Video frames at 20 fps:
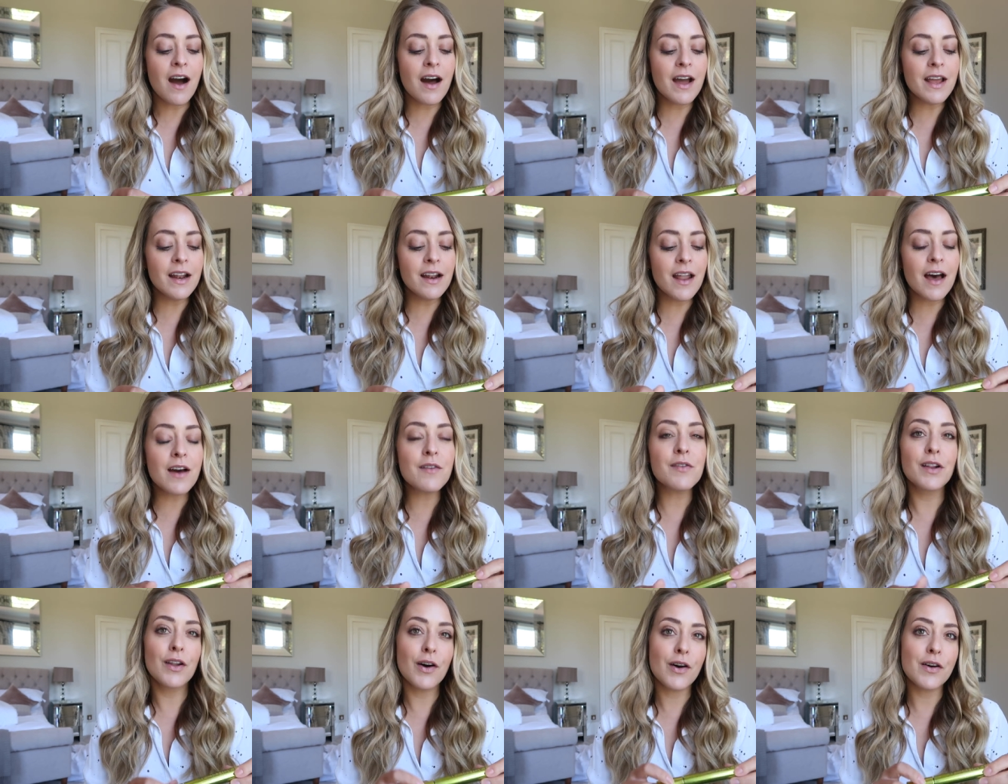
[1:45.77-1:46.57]
I
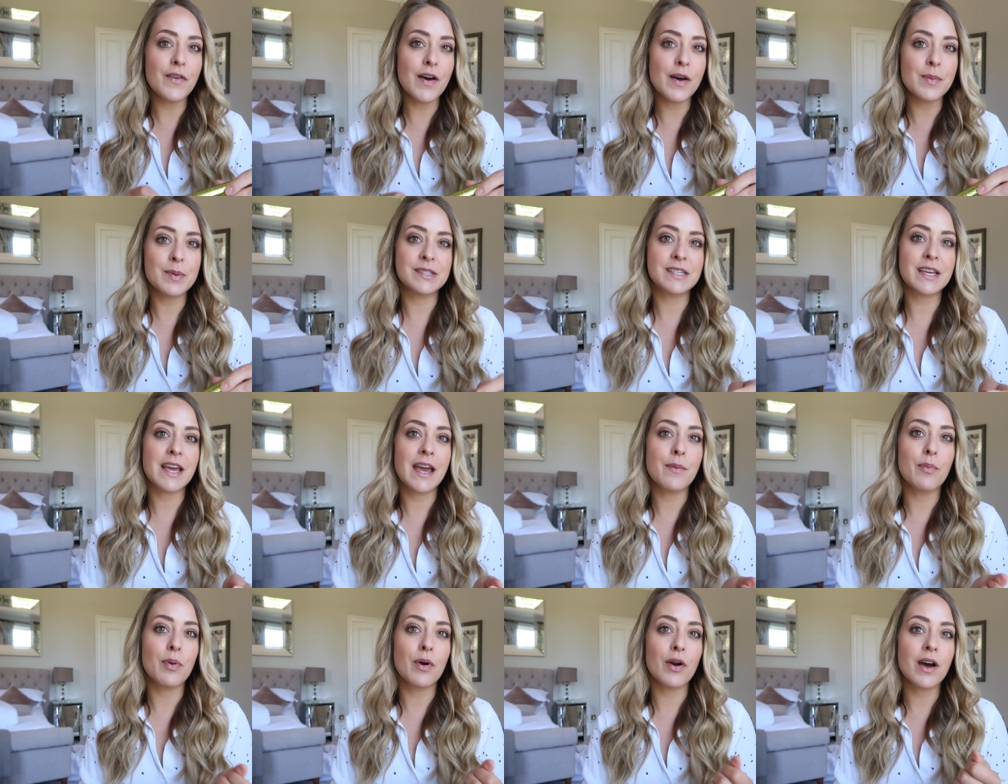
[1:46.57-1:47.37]
love a lot of Urban
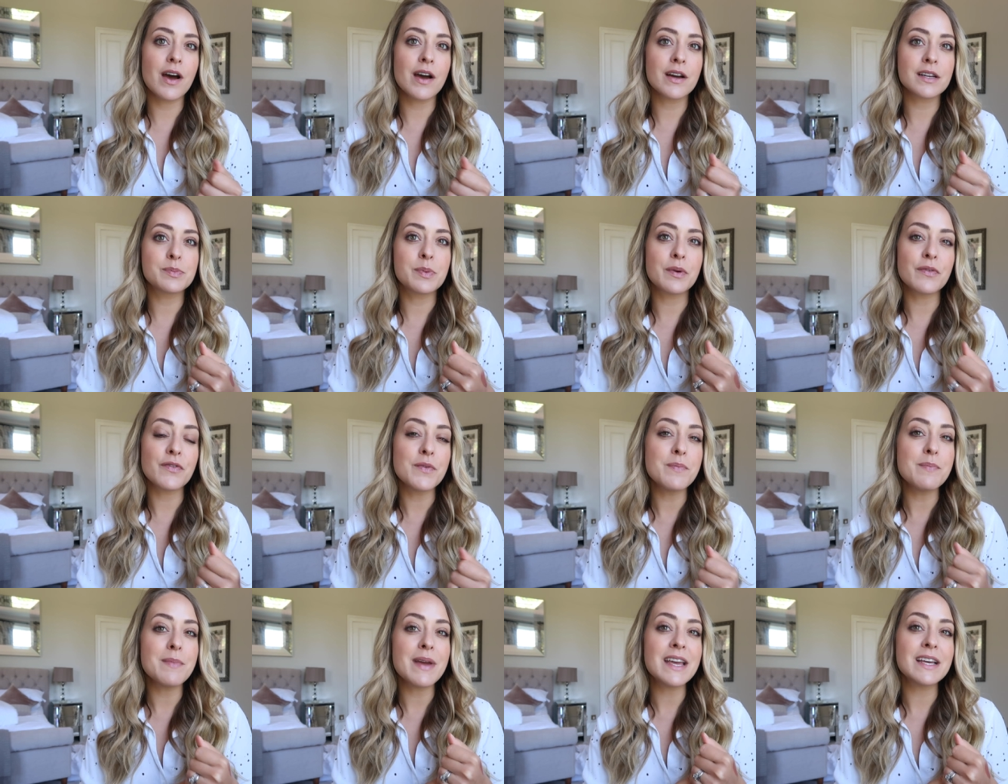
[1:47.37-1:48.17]
Decay products, but
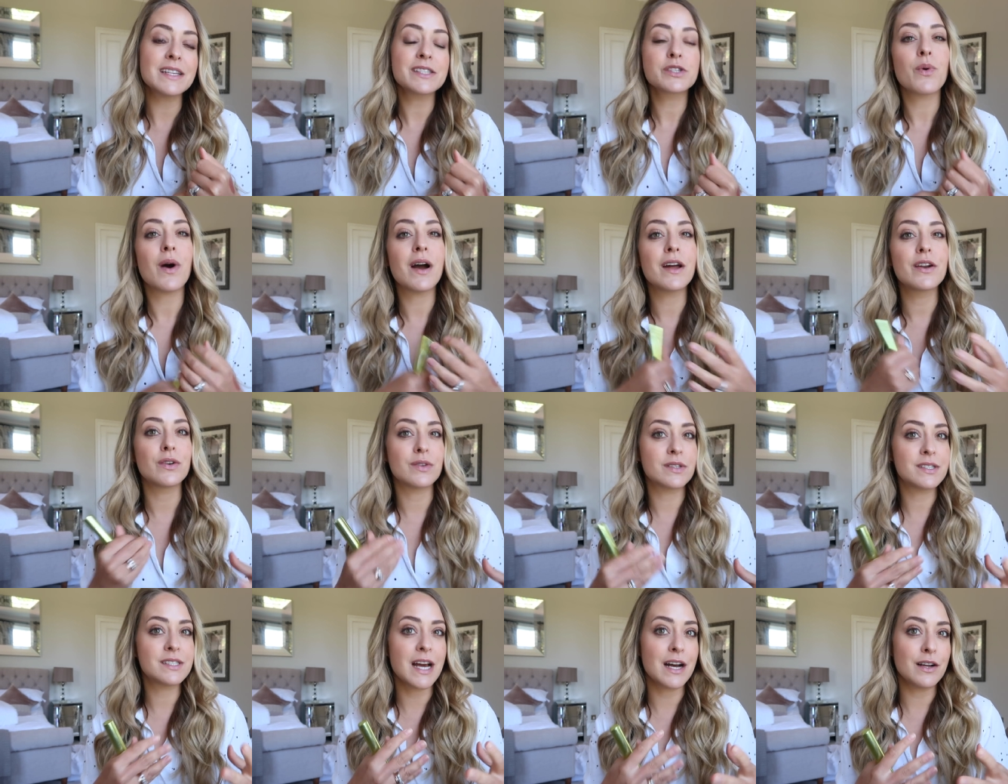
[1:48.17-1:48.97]
for me it's quite a
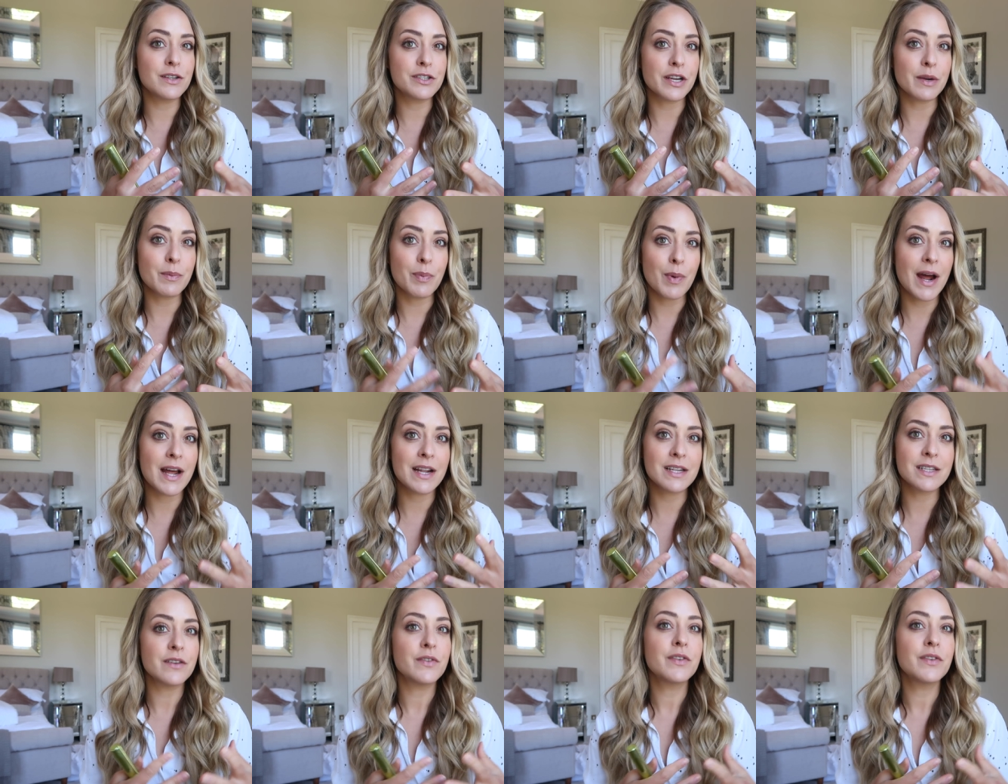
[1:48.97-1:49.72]
nostalgic brand.